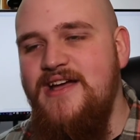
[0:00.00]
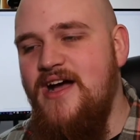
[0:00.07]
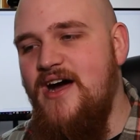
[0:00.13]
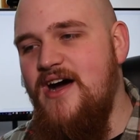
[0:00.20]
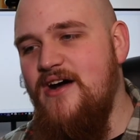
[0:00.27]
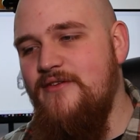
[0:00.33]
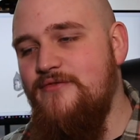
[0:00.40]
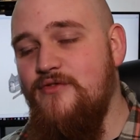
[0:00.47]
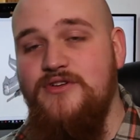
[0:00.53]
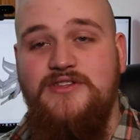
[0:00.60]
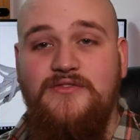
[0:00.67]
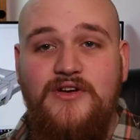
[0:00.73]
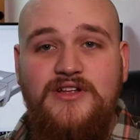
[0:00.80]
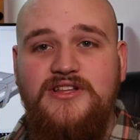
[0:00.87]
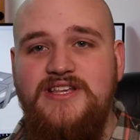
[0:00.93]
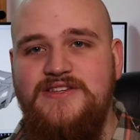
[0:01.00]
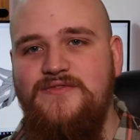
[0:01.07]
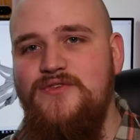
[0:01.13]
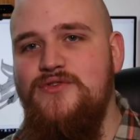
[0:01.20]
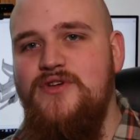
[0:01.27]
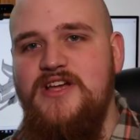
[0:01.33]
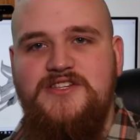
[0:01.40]
For at the very least
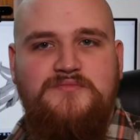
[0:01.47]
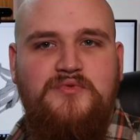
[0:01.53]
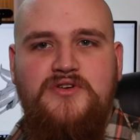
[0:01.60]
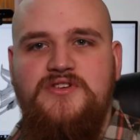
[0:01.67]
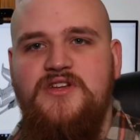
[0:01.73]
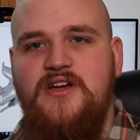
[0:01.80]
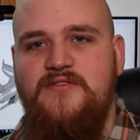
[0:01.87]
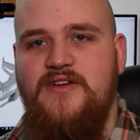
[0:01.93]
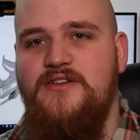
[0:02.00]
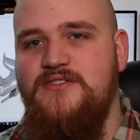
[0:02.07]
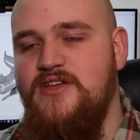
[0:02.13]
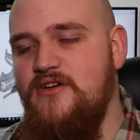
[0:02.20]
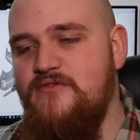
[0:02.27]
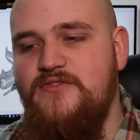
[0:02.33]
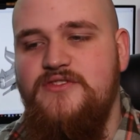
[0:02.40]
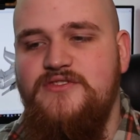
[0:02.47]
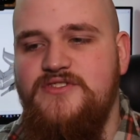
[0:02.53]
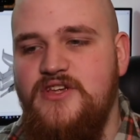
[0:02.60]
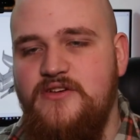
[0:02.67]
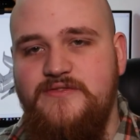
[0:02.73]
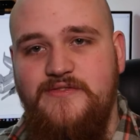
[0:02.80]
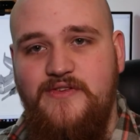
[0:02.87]
for you guys to print off out there for yourselves.